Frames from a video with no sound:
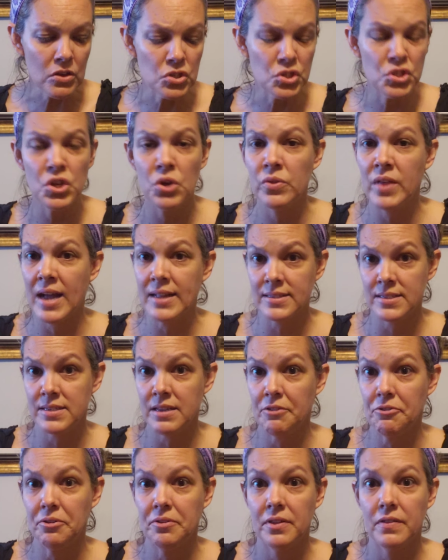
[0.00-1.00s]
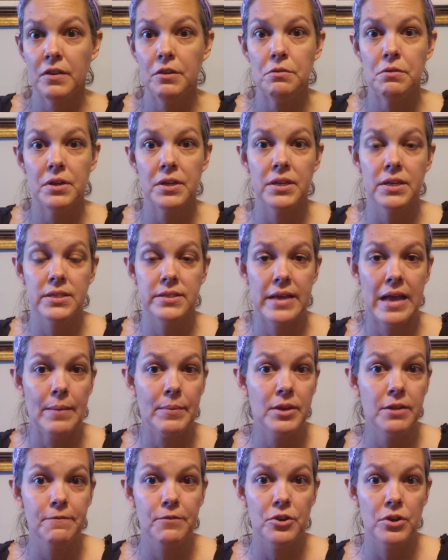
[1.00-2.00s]
so that's another thing that you could
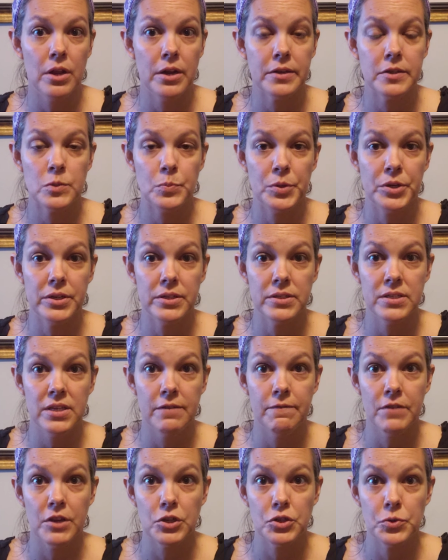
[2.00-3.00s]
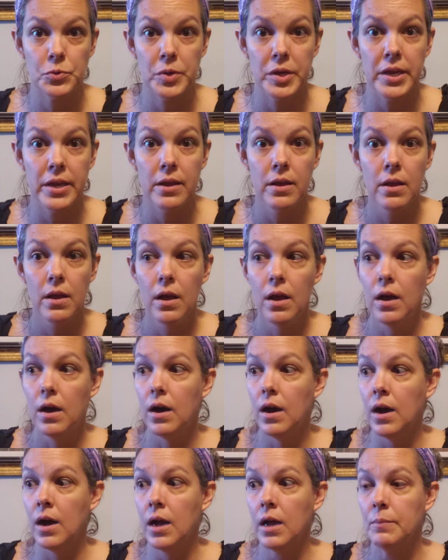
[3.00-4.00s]
examine if you're not experiencing victory.
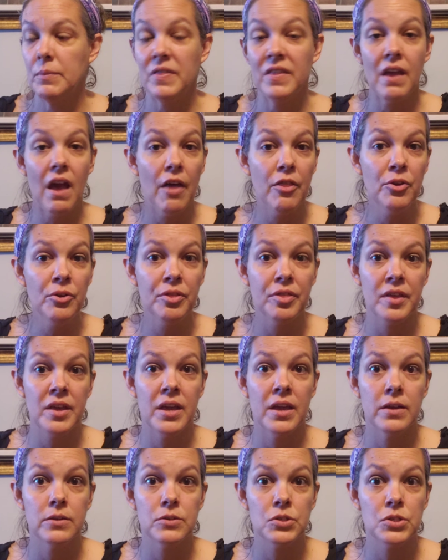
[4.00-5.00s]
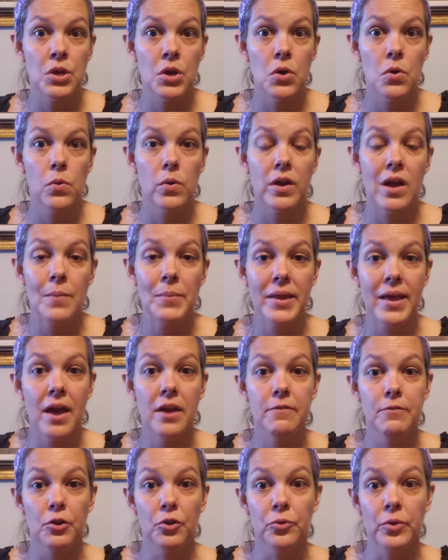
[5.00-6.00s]
Um, the other thing, so coming out
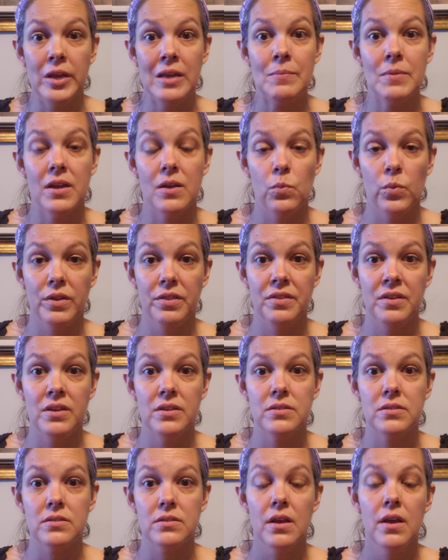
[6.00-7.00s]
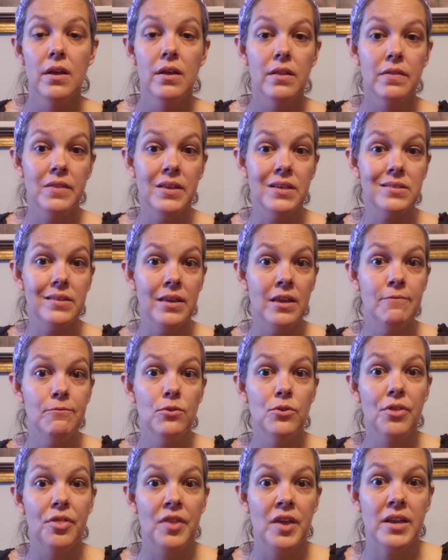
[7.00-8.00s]
of agreement with these these
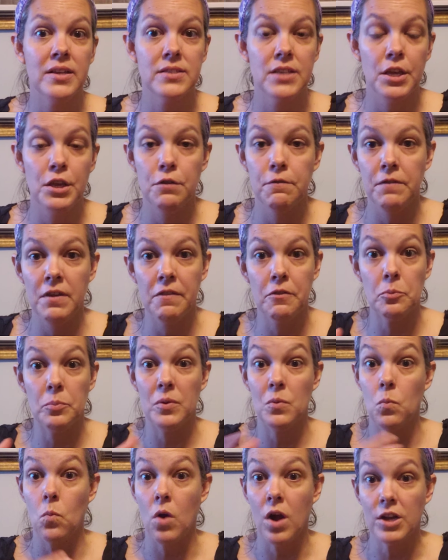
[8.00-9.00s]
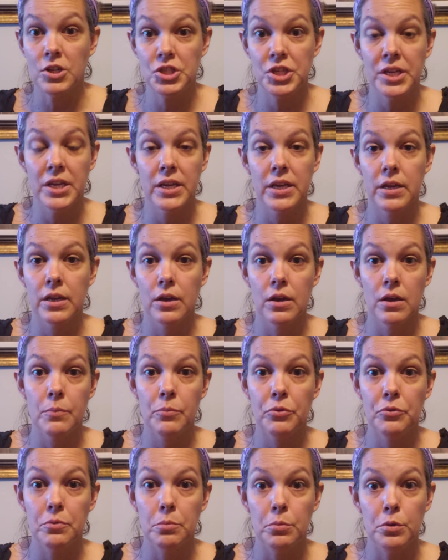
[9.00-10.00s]
evil things that you've either been watching, it can come
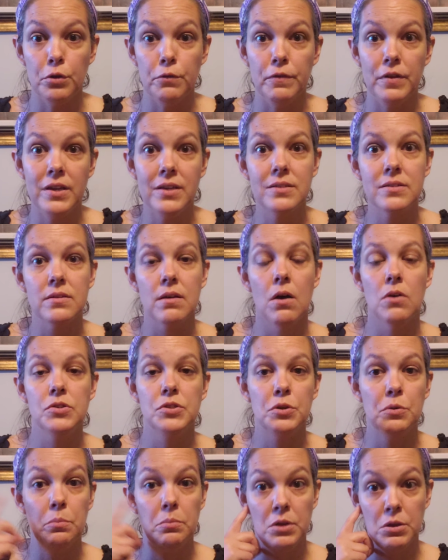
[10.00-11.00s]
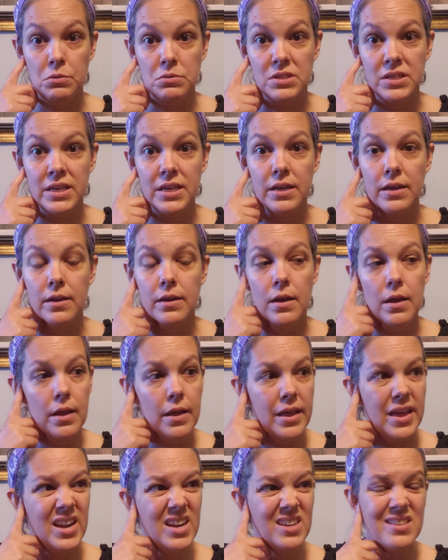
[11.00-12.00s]
through movies, also music,
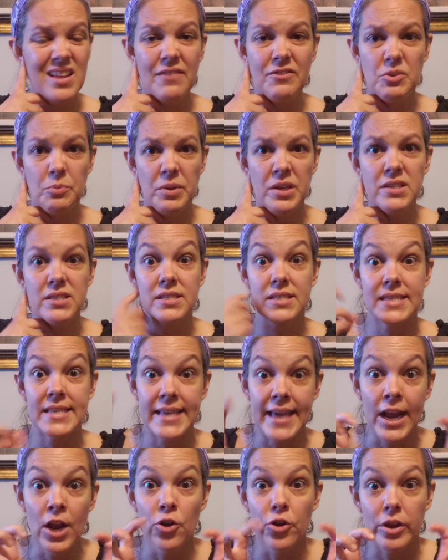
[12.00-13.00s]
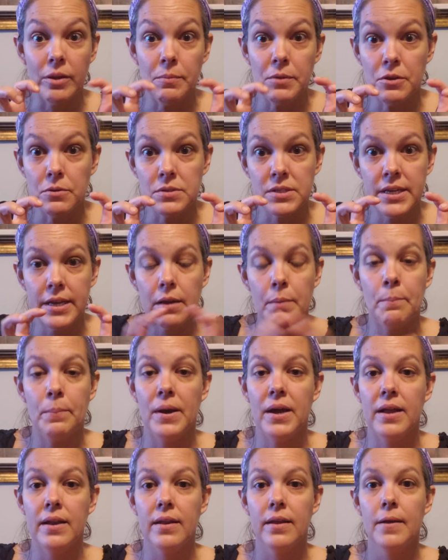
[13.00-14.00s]
and it doesn't have to be scary music,
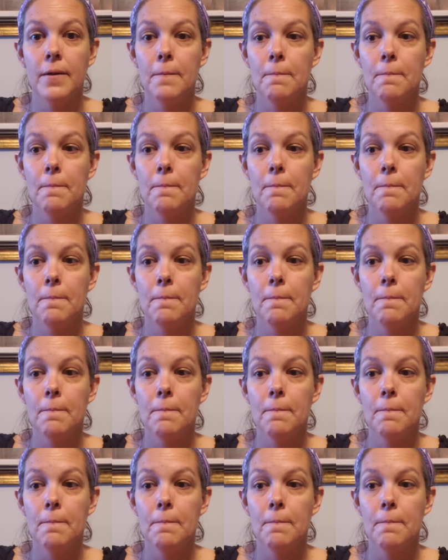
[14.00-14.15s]
but